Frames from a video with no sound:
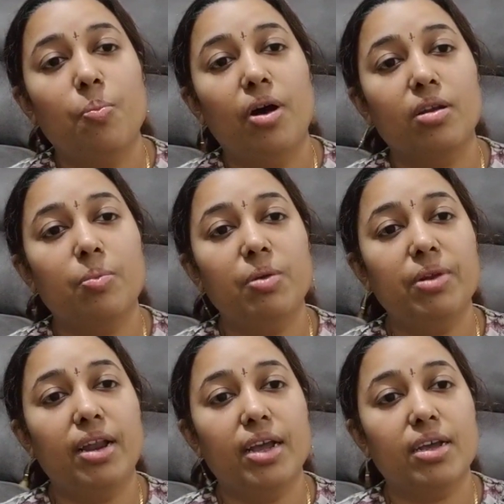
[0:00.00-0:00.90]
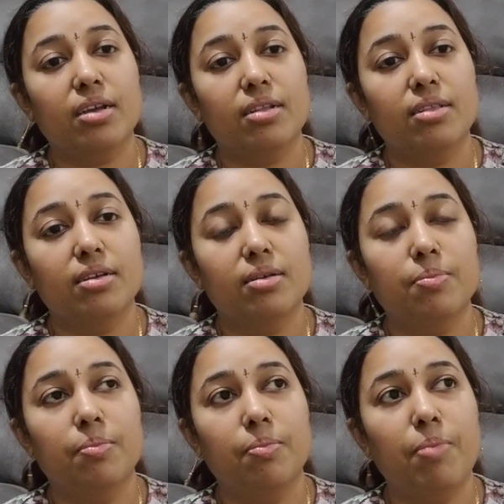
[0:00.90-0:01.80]
But people like the
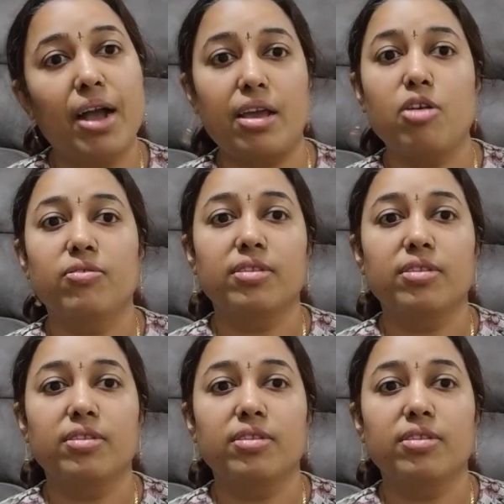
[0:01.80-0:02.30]
backing of